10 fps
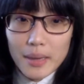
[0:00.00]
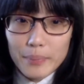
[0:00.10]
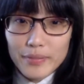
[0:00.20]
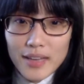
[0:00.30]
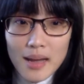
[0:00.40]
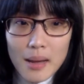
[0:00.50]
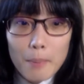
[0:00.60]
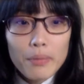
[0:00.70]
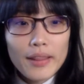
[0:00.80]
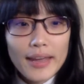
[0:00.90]
up,
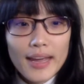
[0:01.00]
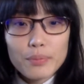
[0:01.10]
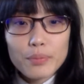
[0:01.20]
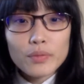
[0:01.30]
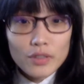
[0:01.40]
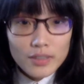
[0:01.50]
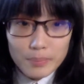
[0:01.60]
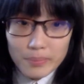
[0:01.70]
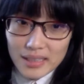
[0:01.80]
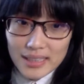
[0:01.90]
play up your
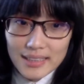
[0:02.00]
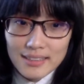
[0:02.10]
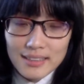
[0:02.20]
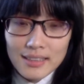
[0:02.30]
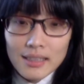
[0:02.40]
ability.